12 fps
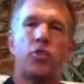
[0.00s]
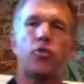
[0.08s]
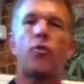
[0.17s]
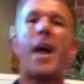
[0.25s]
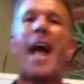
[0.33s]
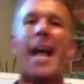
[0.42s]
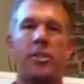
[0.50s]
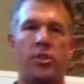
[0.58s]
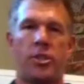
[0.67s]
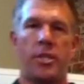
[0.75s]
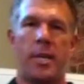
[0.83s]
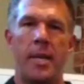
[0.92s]

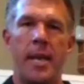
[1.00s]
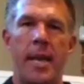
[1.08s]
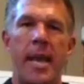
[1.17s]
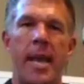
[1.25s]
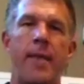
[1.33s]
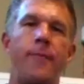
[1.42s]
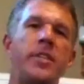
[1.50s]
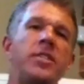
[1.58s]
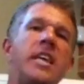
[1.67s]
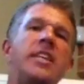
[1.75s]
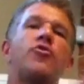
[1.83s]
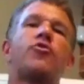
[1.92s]
trashed. If it's
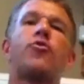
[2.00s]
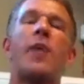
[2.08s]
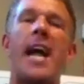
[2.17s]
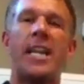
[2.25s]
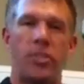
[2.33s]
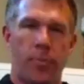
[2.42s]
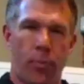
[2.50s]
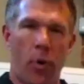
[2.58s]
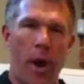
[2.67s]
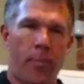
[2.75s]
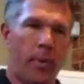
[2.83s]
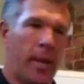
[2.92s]
a trashed
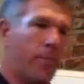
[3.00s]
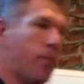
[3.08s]
property,